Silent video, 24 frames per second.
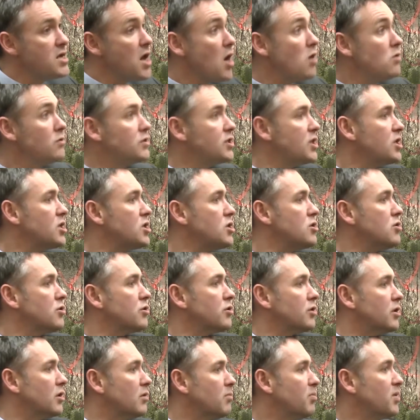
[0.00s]
no to
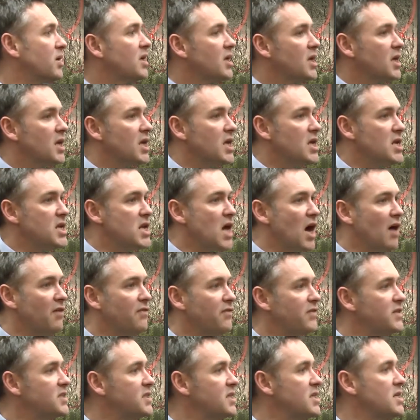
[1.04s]
Europe, enough
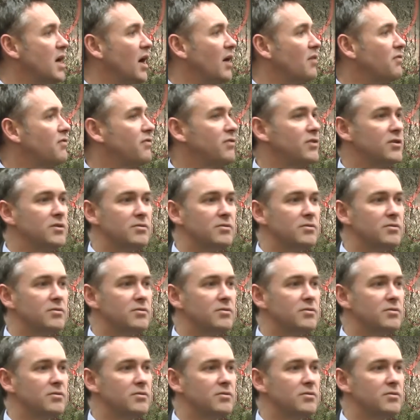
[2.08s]
is enough.